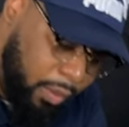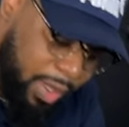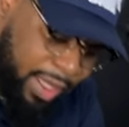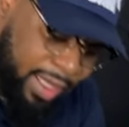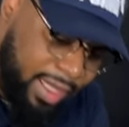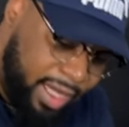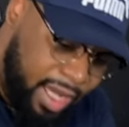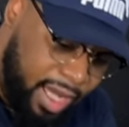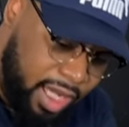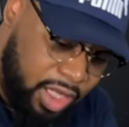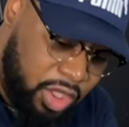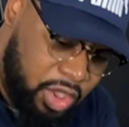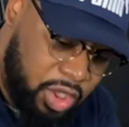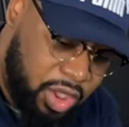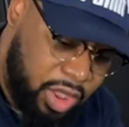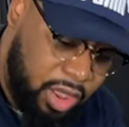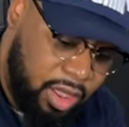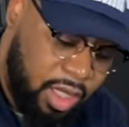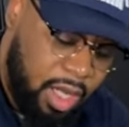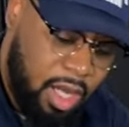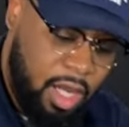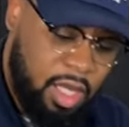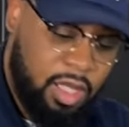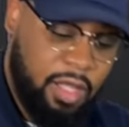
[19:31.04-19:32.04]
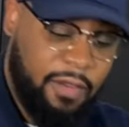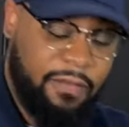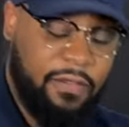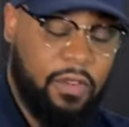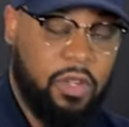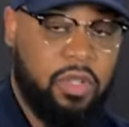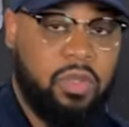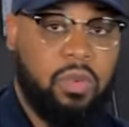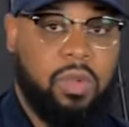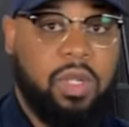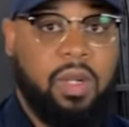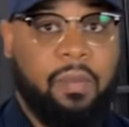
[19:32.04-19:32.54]
a gang sheet, the
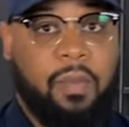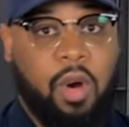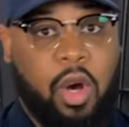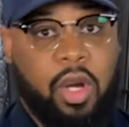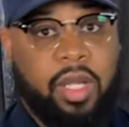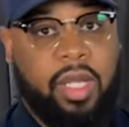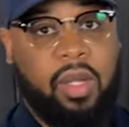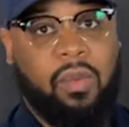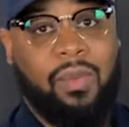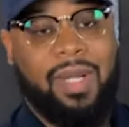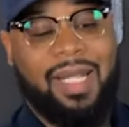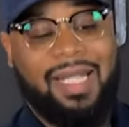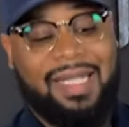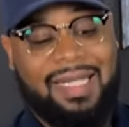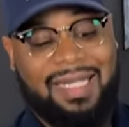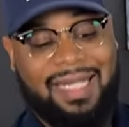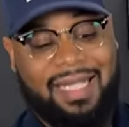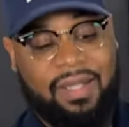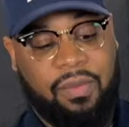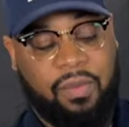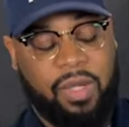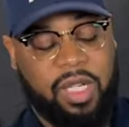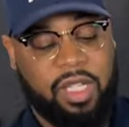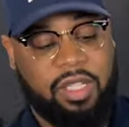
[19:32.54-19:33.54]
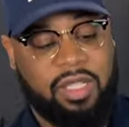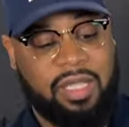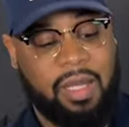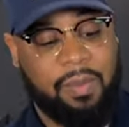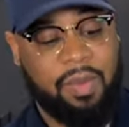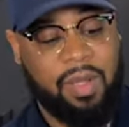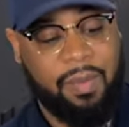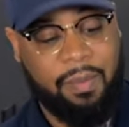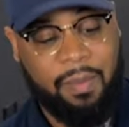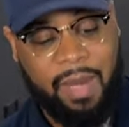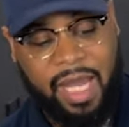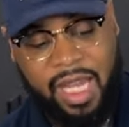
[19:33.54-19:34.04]
first one to market with a with a
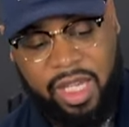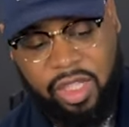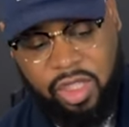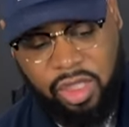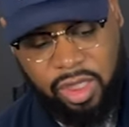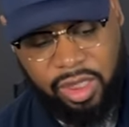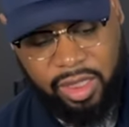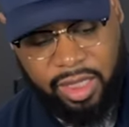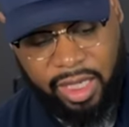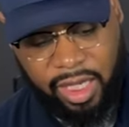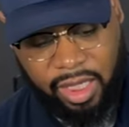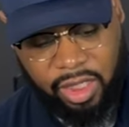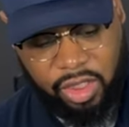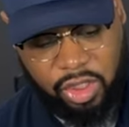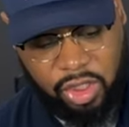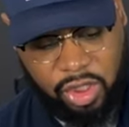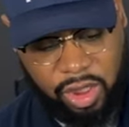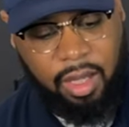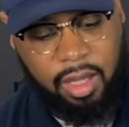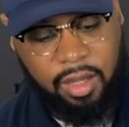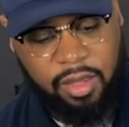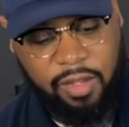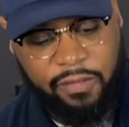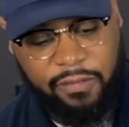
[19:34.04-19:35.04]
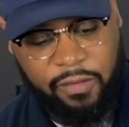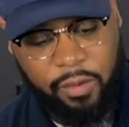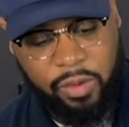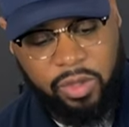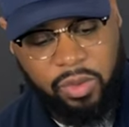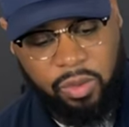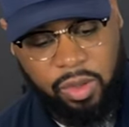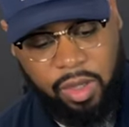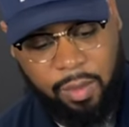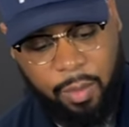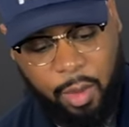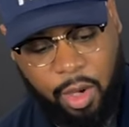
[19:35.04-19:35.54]
sublimation gang sheet, the
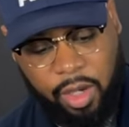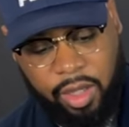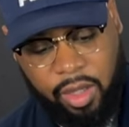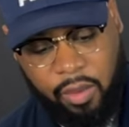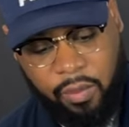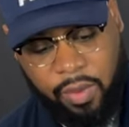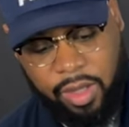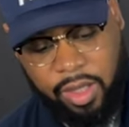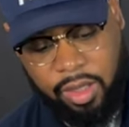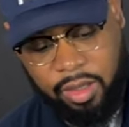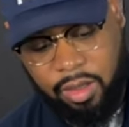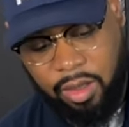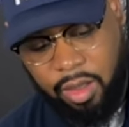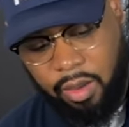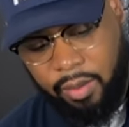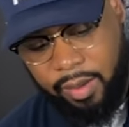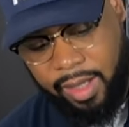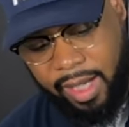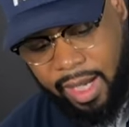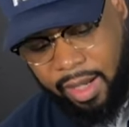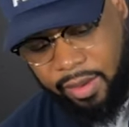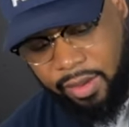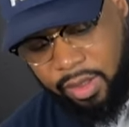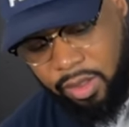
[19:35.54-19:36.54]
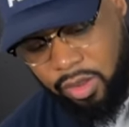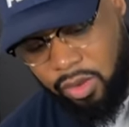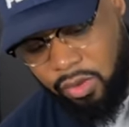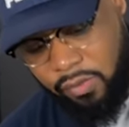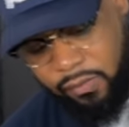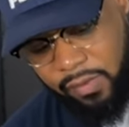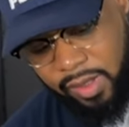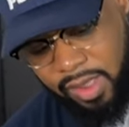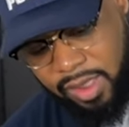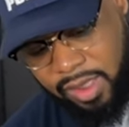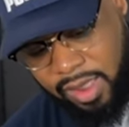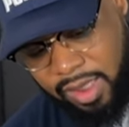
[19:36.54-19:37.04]
first one to market with a you know now the
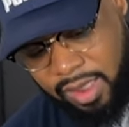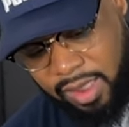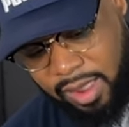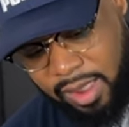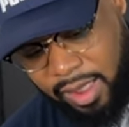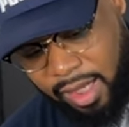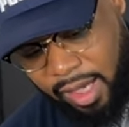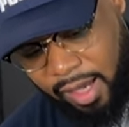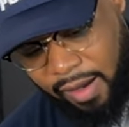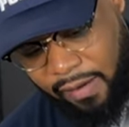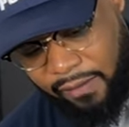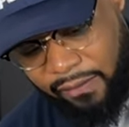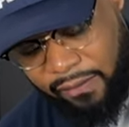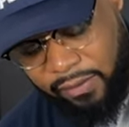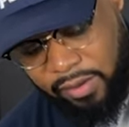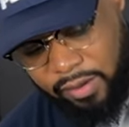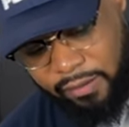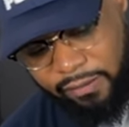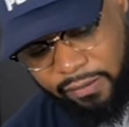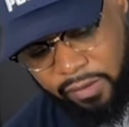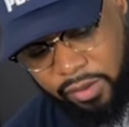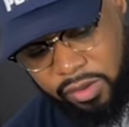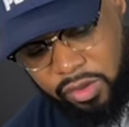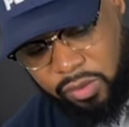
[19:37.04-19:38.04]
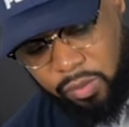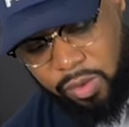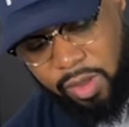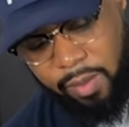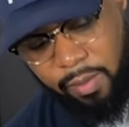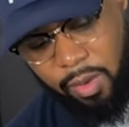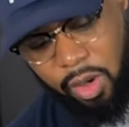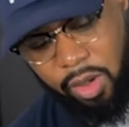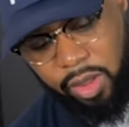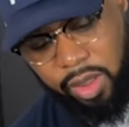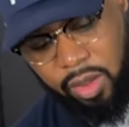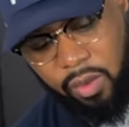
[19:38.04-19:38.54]
UV DTF, the first one to
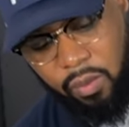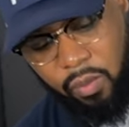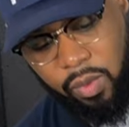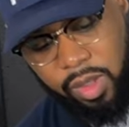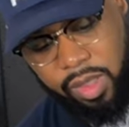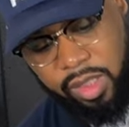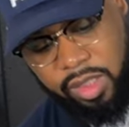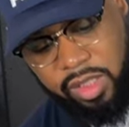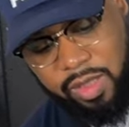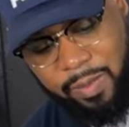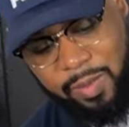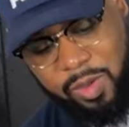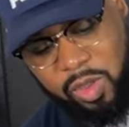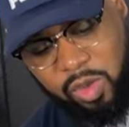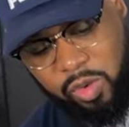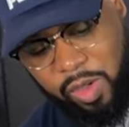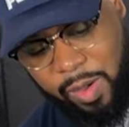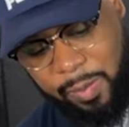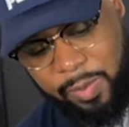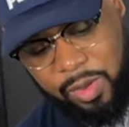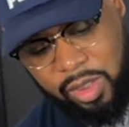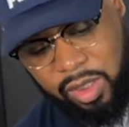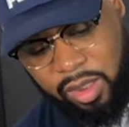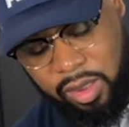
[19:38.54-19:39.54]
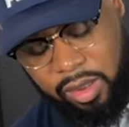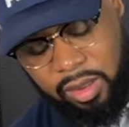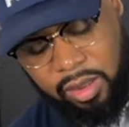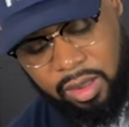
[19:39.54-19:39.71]
market with a subscription.